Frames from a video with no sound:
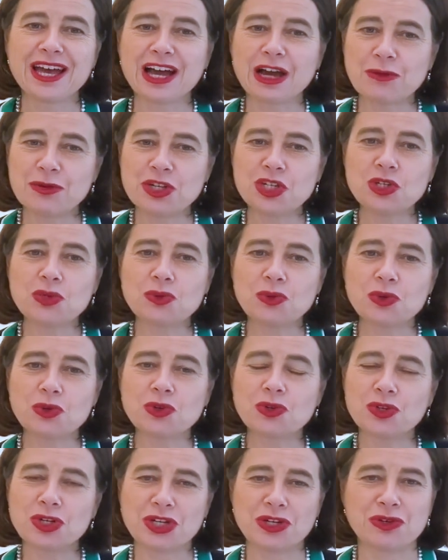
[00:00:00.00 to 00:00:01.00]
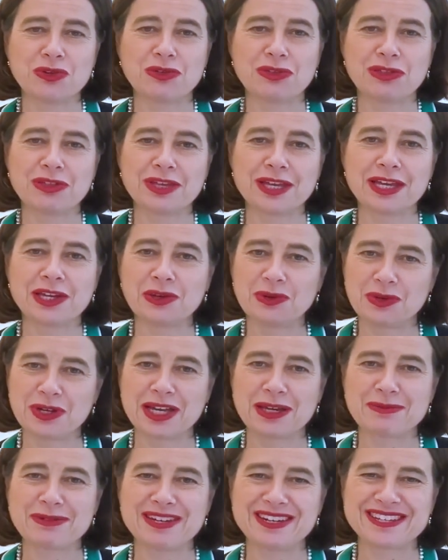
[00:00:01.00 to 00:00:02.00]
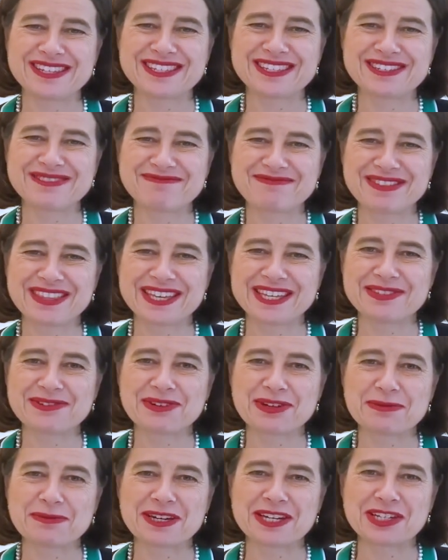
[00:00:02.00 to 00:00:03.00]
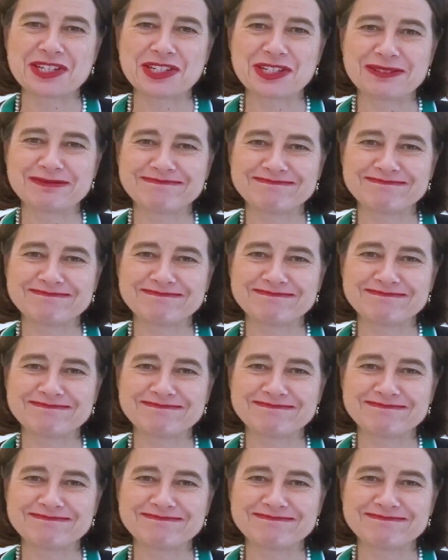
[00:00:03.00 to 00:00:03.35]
I wish you all good health and good happiness. Thanks very much.